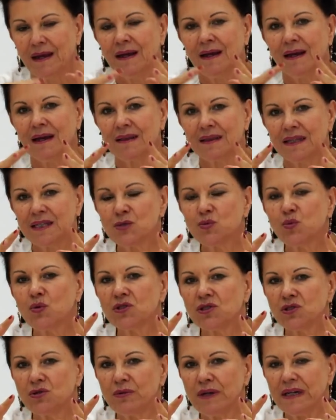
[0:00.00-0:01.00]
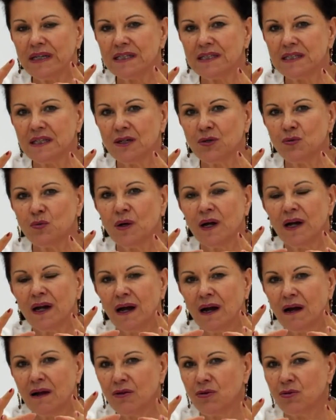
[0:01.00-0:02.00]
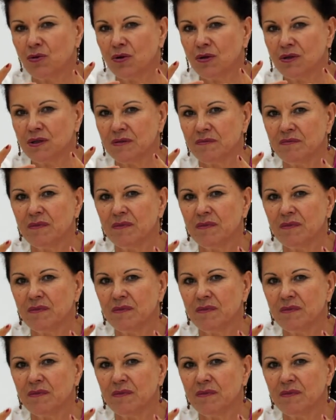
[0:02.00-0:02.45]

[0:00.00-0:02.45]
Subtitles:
And this was the reason why I thought